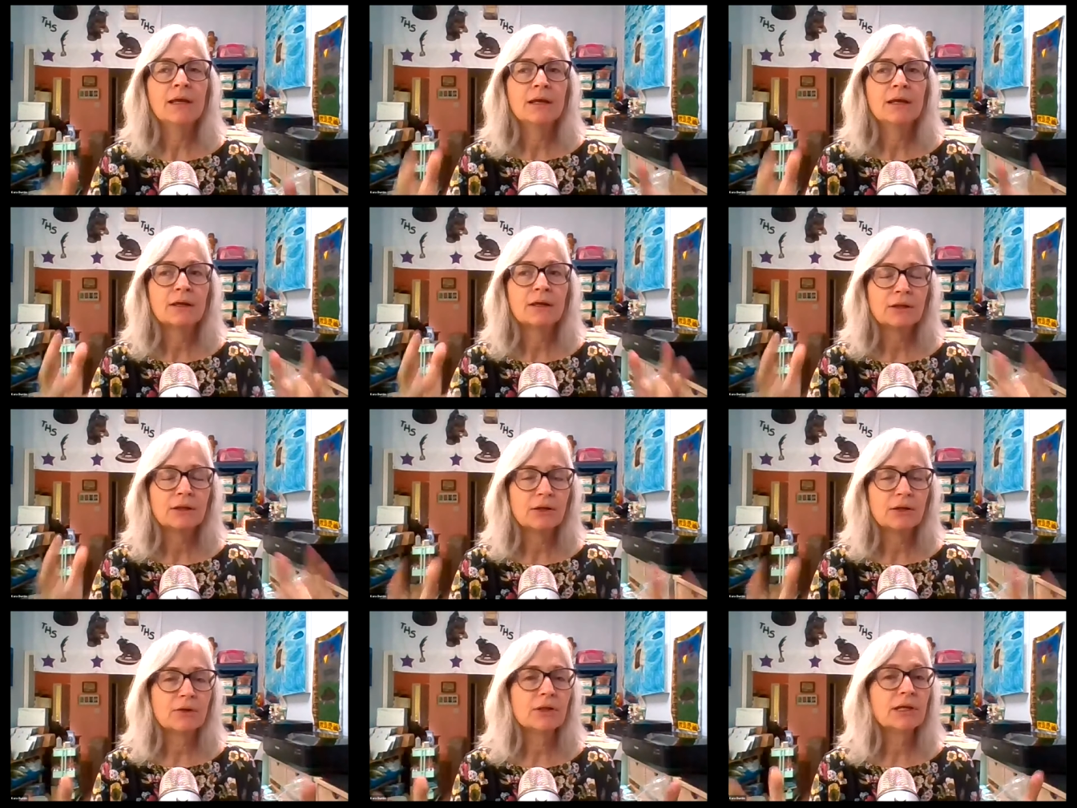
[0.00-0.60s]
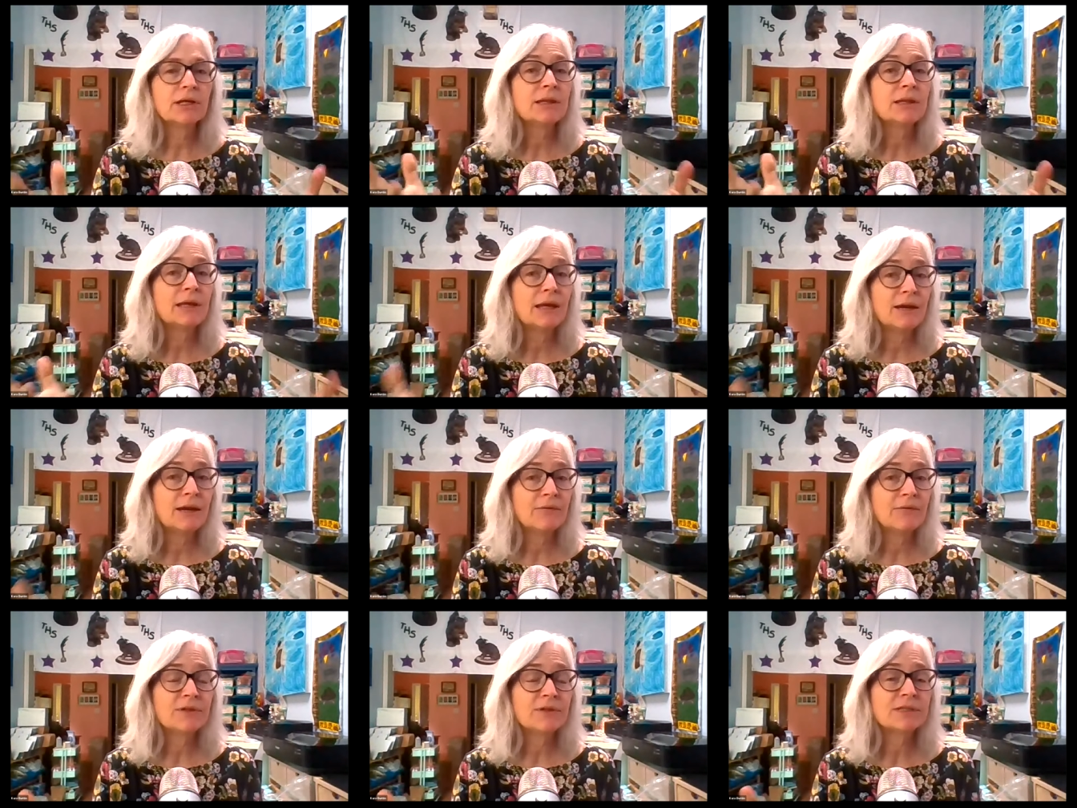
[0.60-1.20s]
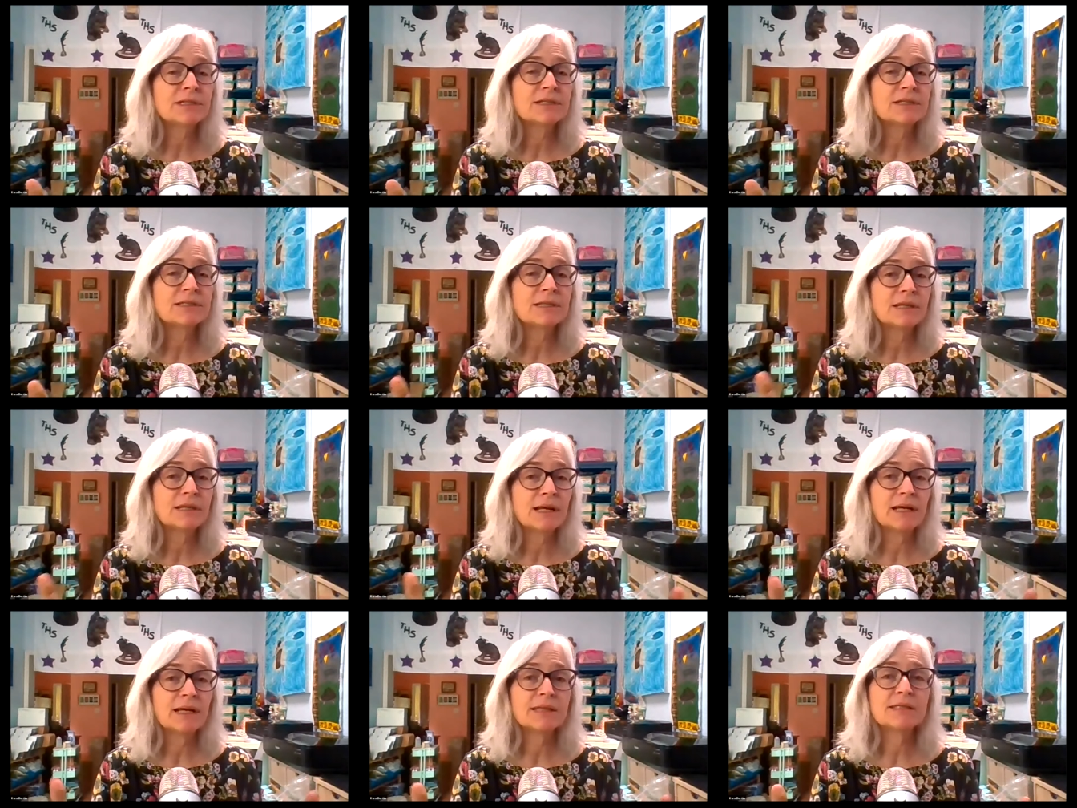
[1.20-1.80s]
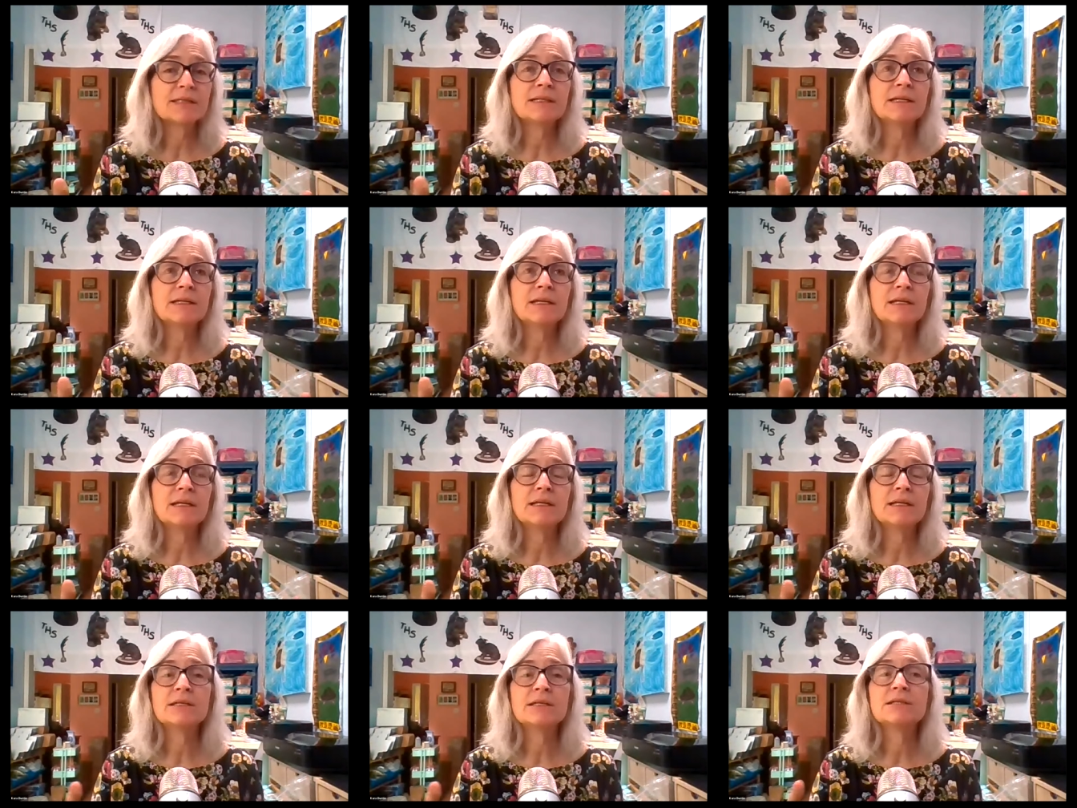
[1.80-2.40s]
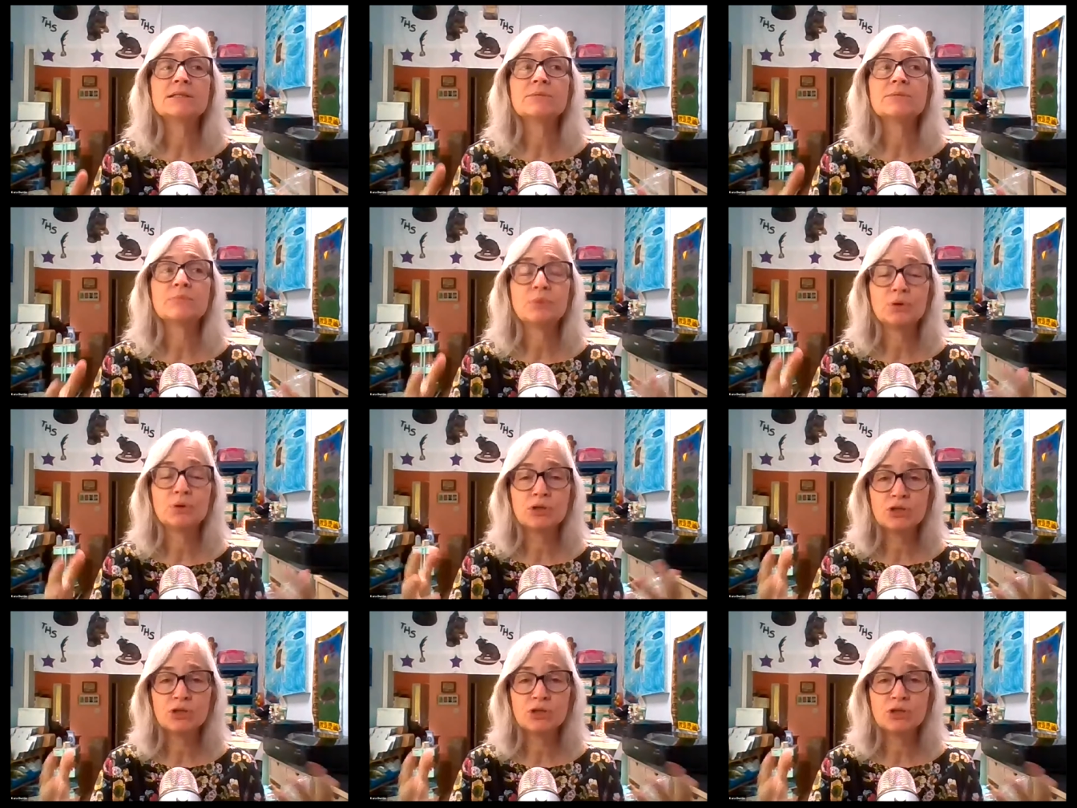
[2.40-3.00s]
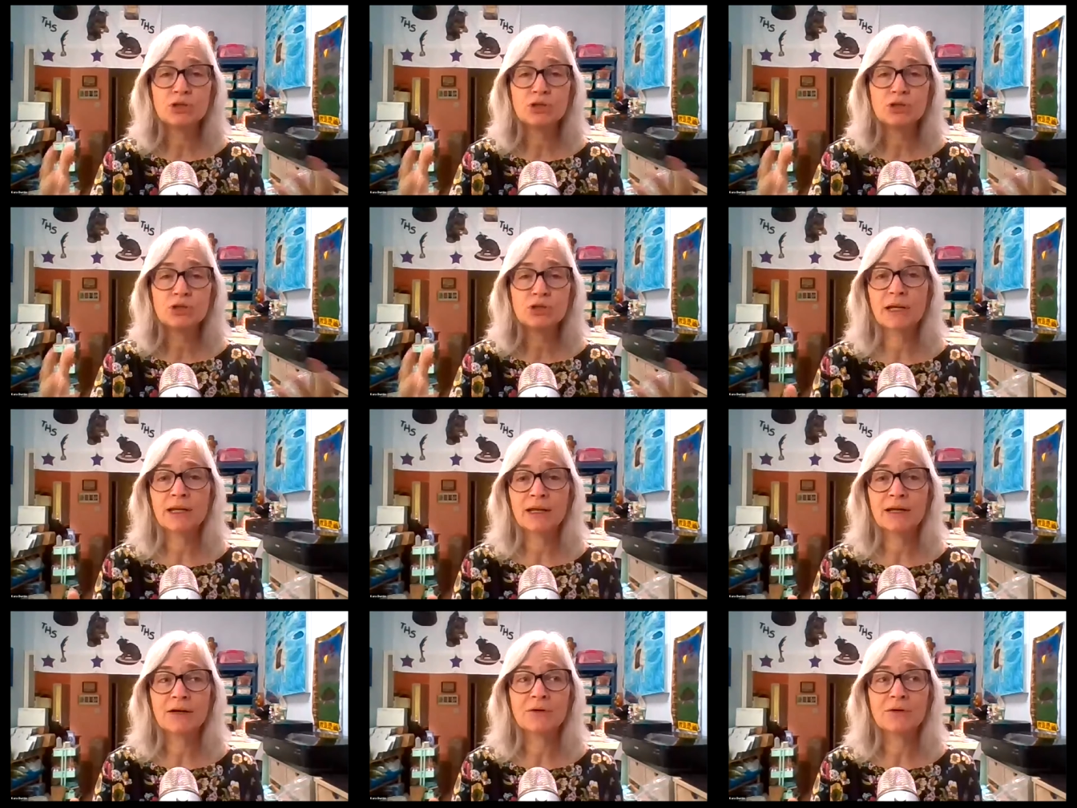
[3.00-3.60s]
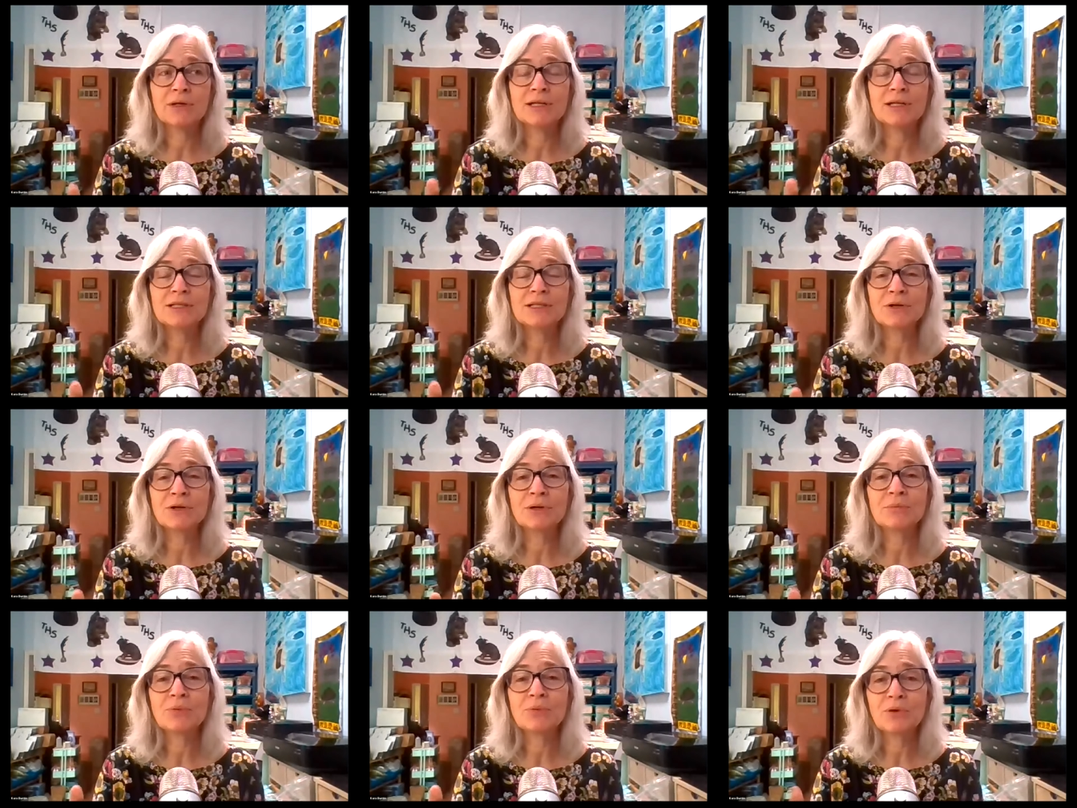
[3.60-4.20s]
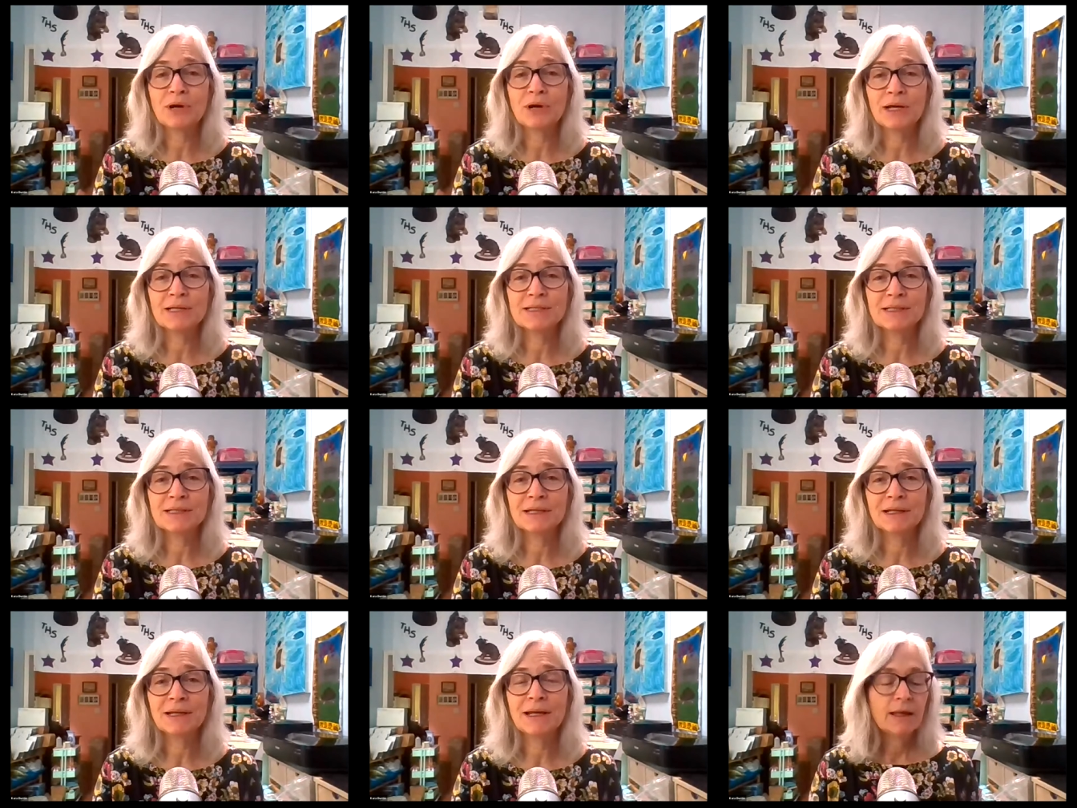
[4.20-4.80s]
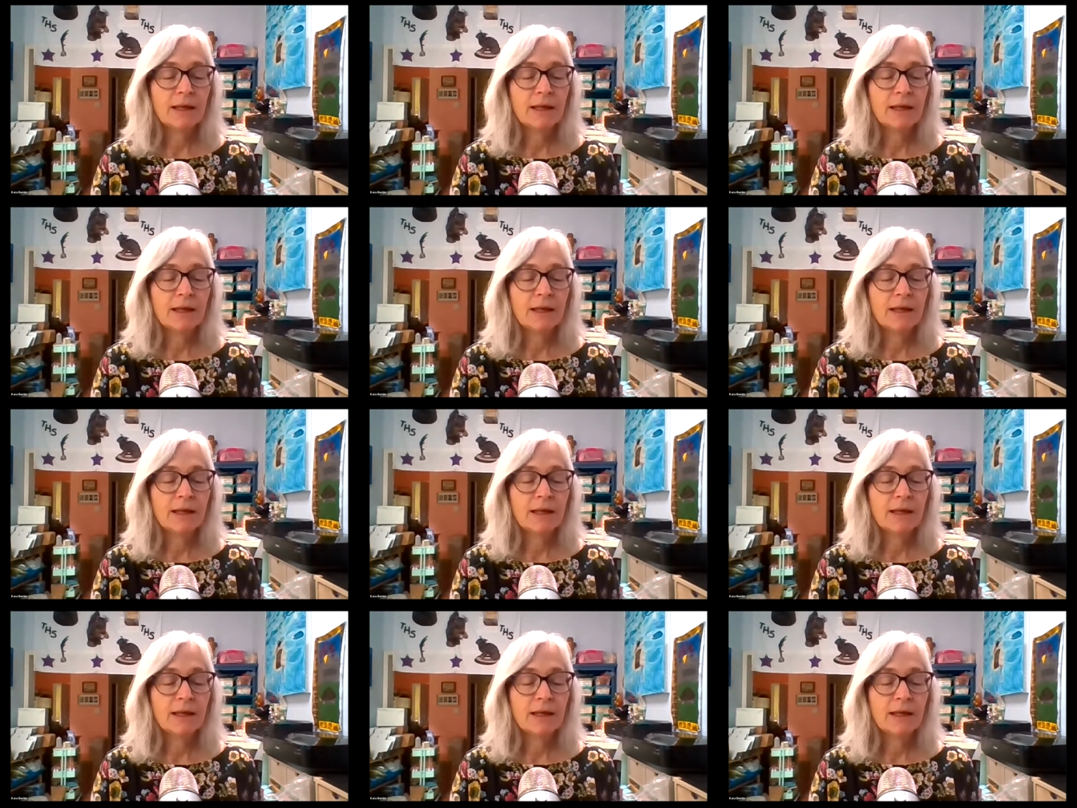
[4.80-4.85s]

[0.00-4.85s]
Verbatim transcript: Clearly, the emphasis that Etsy is pushing right now is on pricing.